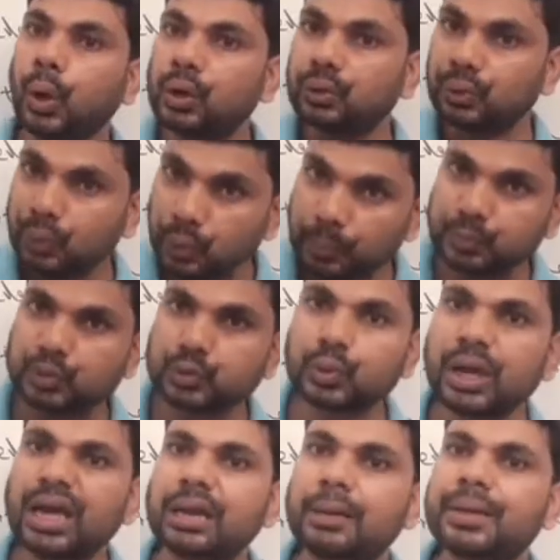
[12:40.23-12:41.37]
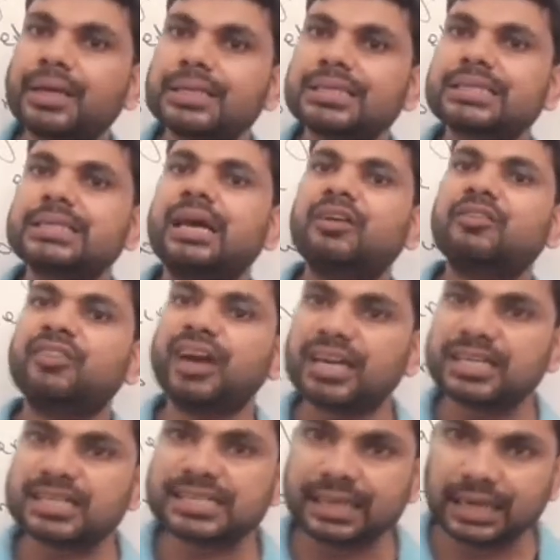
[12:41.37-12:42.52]
All group 2 elements,
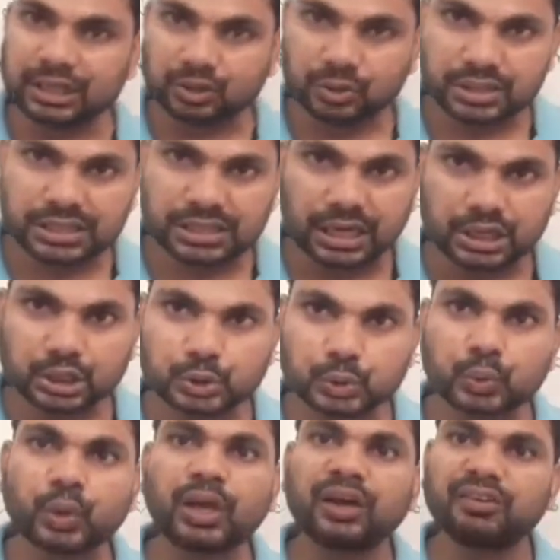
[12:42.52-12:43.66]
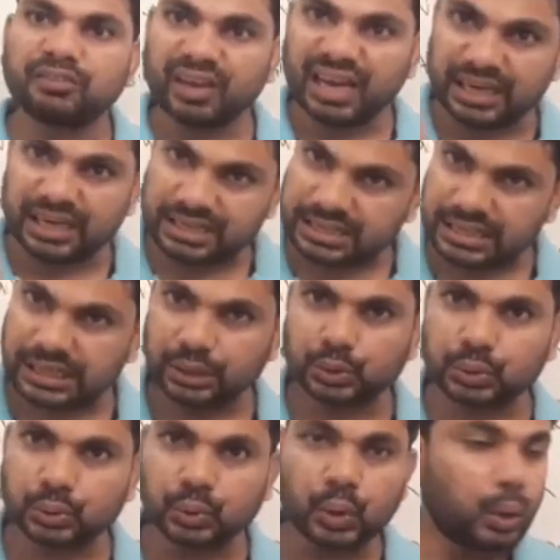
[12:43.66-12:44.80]
valence electrons are 2,
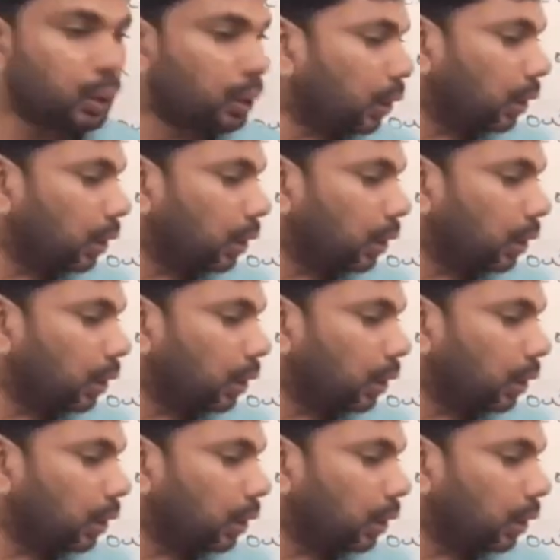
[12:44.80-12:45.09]
valency 2.